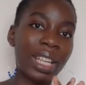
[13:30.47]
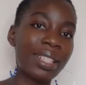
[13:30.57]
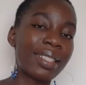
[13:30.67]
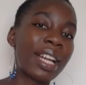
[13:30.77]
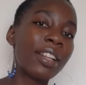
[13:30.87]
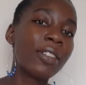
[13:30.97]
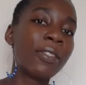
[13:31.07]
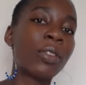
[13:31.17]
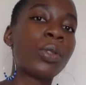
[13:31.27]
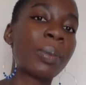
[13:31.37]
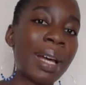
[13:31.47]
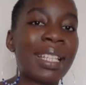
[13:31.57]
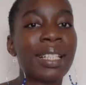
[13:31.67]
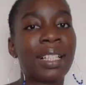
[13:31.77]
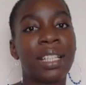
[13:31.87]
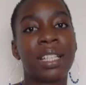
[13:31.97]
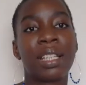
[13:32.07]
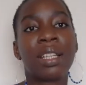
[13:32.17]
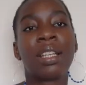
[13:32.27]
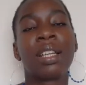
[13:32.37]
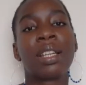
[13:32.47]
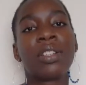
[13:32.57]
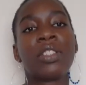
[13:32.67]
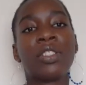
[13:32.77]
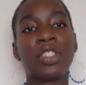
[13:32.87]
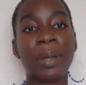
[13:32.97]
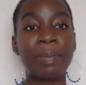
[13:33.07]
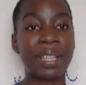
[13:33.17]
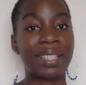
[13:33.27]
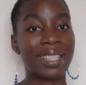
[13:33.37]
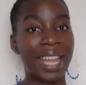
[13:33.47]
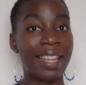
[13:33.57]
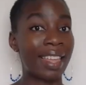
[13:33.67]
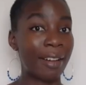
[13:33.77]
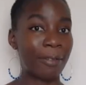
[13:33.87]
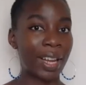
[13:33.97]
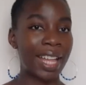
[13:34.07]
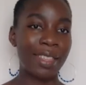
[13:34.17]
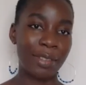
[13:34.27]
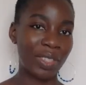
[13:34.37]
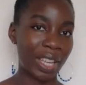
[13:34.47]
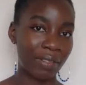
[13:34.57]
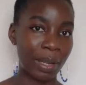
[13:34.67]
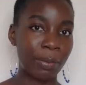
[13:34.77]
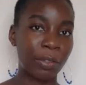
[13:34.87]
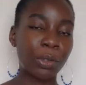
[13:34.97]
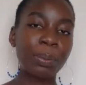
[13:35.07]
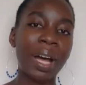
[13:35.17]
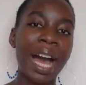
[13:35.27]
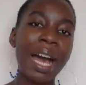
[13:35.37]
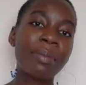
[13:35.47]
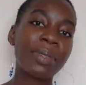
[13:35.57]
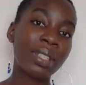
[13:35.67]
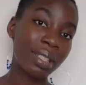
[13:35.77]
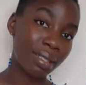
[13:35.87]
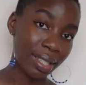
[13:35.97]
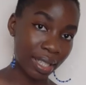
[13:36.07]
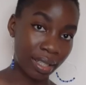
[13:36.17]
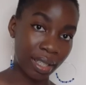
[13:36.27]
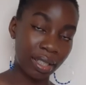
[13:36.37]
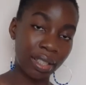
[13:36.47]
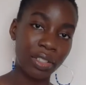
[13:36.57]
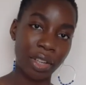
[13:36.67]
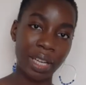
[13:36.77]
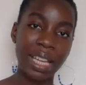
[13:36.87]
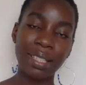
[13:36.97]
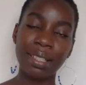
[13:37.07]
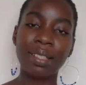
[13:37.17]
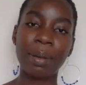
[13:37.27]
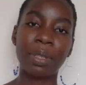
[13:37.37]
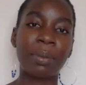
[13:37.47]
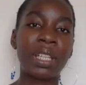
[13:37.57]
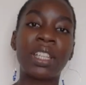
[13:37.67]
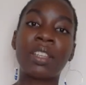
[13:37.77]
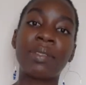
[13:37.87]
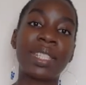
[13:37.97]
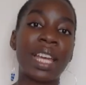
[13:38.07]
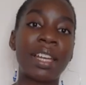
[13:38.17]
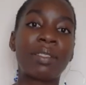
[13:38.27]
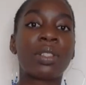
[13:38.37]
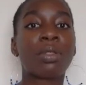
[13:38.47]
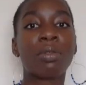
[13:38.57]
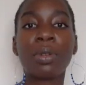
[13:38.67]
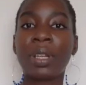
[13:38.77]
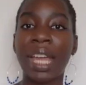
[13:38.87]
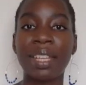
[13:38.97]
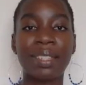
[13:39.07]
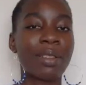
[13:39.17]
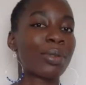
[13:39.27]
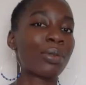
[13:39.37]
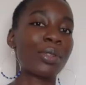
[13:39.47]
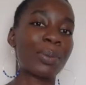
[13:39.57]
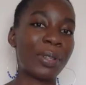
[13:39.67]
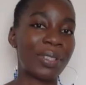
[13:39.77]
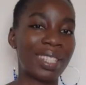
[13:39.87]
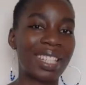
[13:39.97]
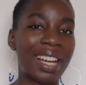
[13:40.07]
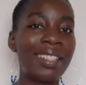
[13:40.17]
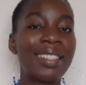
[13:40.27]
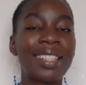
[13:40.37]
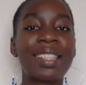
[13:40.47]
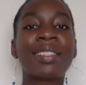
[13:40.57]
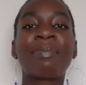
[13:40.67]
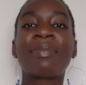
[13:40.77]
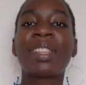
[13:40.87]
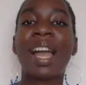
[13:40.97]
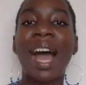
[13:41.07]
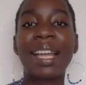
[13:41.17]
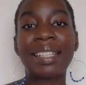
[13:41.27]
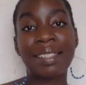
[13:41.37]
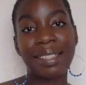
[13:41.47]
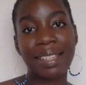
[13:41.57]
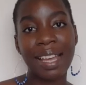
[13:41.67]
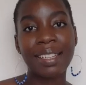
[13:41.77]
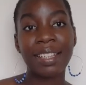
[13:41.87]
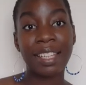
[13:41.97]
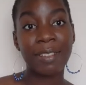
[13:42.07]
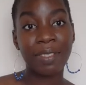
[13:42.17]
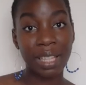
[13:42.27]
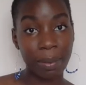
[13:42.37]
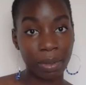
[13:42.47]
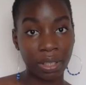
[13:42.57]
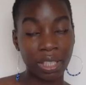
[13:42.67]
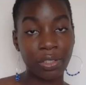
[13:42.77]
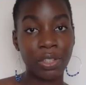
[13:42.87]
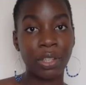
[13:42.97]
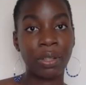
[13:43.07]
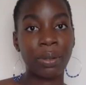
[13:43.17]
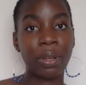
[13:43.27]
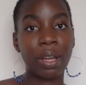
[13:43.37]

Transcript: Instead of automatically jumping to take that flight that you've saved up for, perhaps consider donating some of the money that you've saved through your cake sales, through your sponsored silences, and instead giving that money to